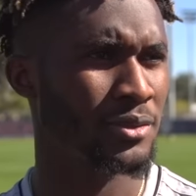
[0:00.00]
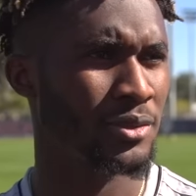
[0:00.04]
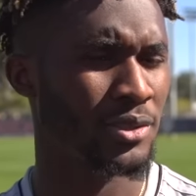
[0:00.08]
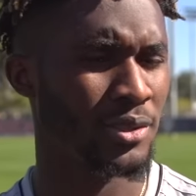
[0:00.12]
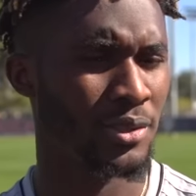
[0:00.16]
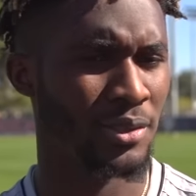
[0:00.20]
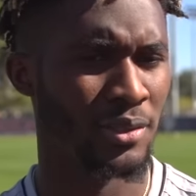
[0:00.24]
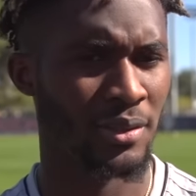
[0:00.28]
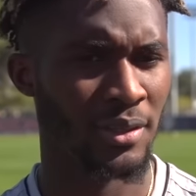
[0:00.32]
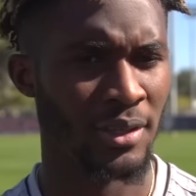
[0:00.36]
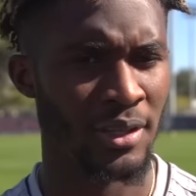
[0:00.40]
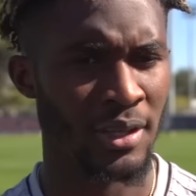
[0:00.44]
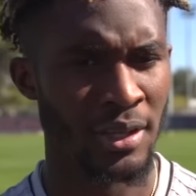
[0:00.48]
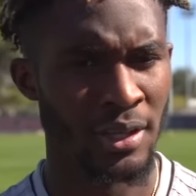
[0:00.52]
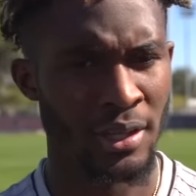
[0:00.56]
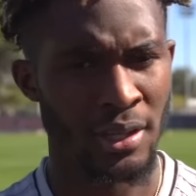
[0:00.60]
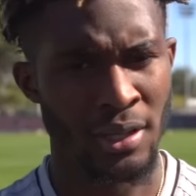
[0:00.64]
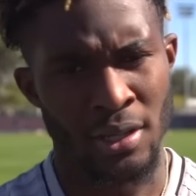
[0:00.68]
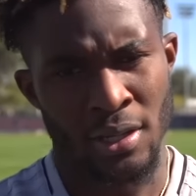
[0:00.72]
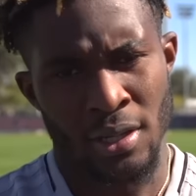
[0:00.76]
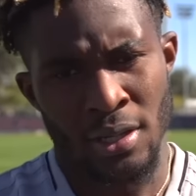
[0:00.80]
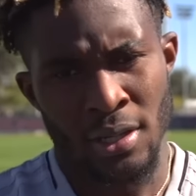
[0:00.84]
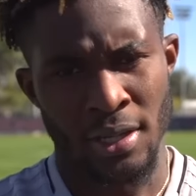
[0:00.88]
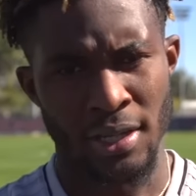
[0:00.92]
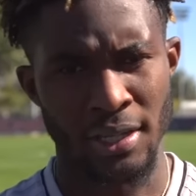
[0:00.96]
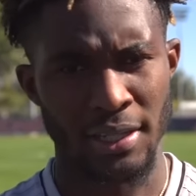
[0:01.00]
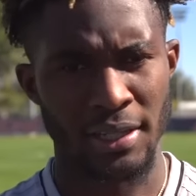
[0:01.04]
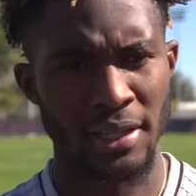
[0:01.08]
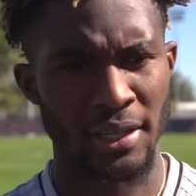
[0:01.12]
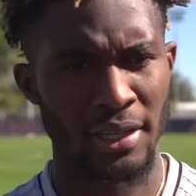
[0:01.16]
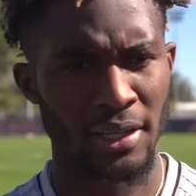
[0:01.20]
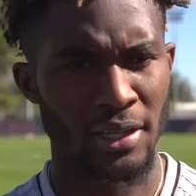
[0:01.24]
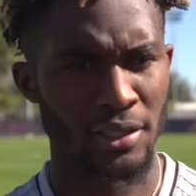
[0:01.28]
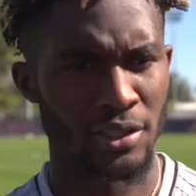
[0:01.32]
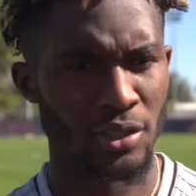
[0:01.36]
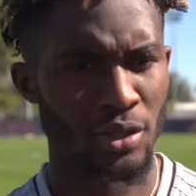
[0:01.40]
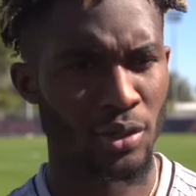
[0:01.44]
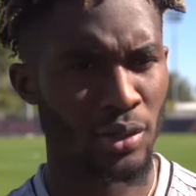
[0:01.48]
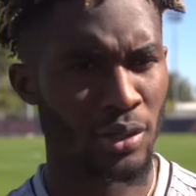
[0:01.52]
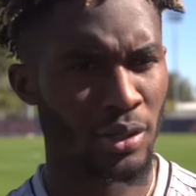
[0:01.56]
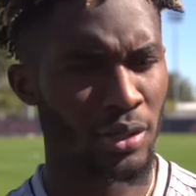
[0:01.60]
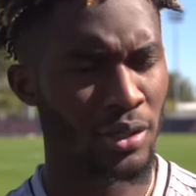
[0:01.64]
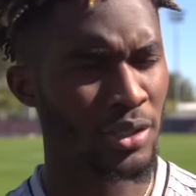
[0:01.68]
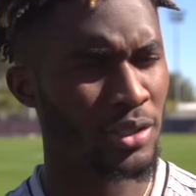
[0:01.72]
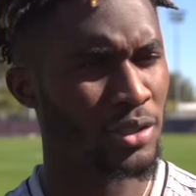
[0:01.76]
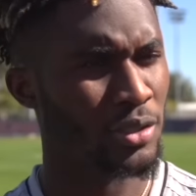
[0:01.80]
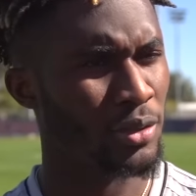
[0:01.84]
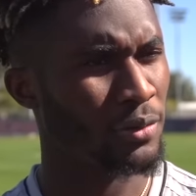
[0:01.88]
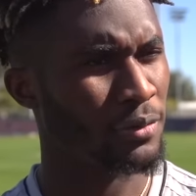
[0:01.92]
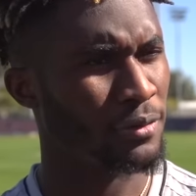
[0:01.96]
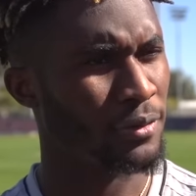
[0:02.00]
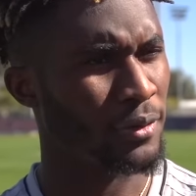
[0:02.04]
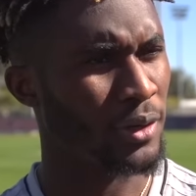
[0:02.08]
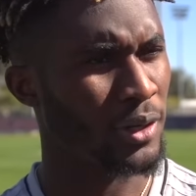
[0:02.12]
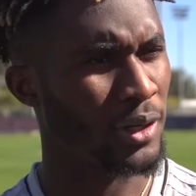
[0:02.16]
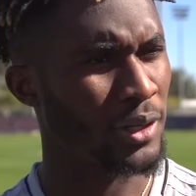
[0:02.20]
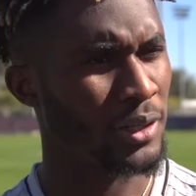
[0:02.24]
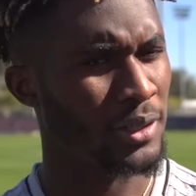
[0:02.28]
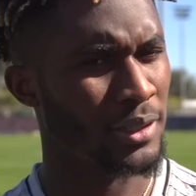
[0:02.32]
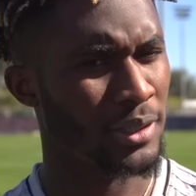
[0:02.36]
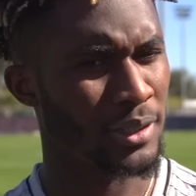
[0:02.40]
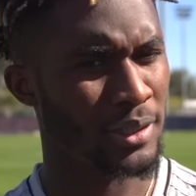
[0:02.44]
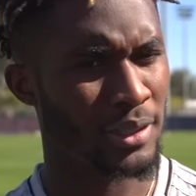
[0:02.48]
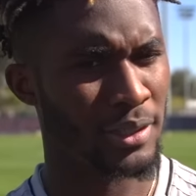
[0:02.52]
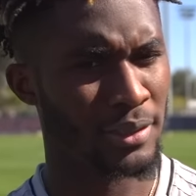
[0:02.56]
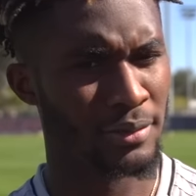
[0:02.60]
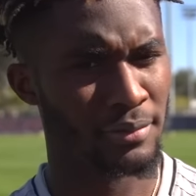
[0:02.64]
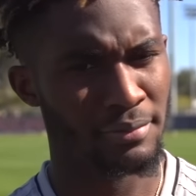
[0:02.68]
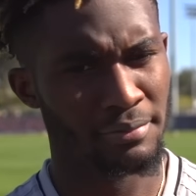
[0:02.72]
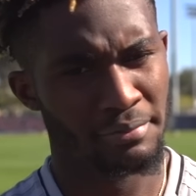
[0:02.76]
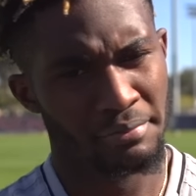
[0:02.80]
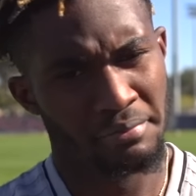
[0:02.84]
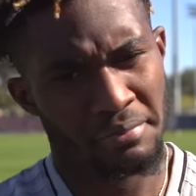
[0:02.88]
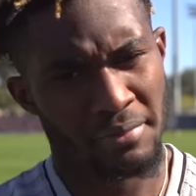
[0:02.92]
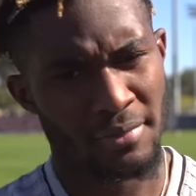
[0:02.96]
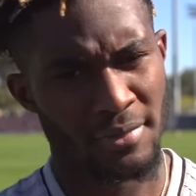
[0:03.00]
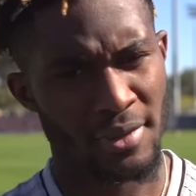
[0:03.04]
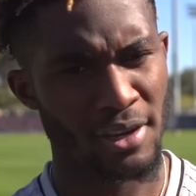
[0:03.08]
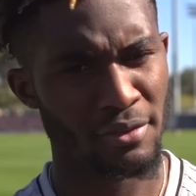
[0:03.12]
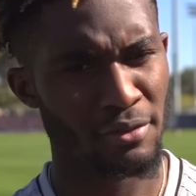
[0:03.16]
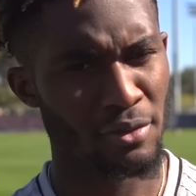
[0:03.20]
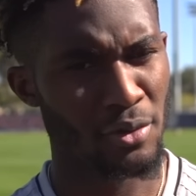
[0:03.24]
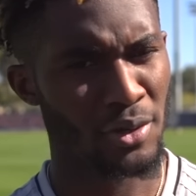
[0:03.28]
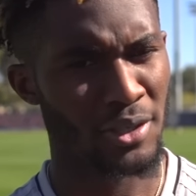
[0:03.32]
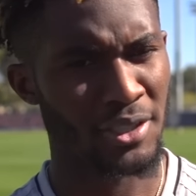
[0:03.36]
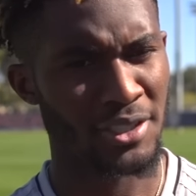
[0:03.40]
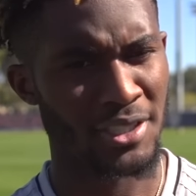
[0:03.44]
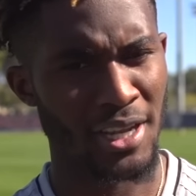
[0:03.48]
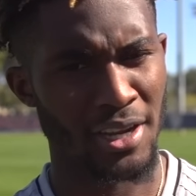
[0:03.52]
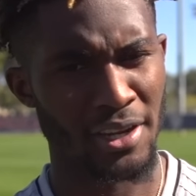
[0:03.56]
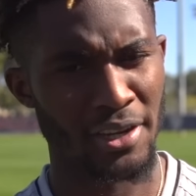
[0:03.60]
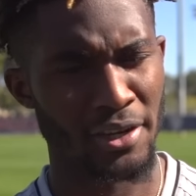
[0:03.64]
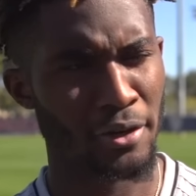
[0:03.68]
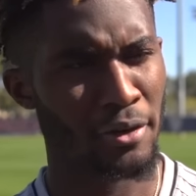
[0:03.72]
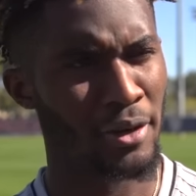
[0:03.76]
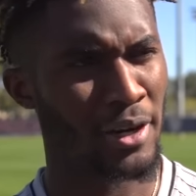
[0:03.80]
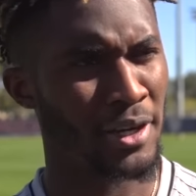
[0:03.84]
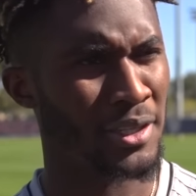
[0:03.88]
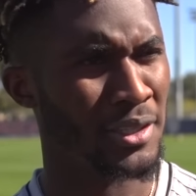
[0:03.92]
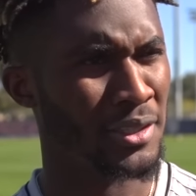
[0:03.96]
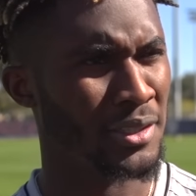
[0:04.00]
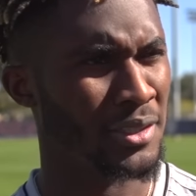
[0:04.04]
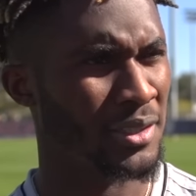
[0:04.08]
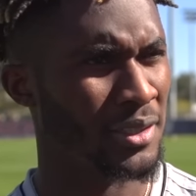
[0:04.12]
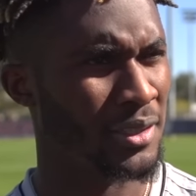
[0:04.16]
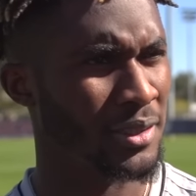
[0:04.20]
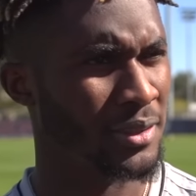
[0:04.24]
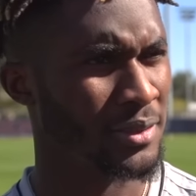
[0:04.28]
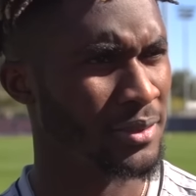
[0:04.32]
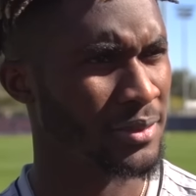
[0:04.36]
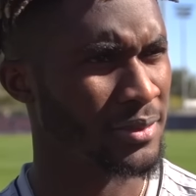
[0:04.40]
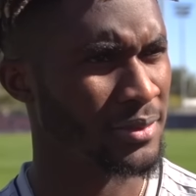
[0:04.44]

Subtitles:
So I think it's going good so far. Everyone is out here grinding, yeah.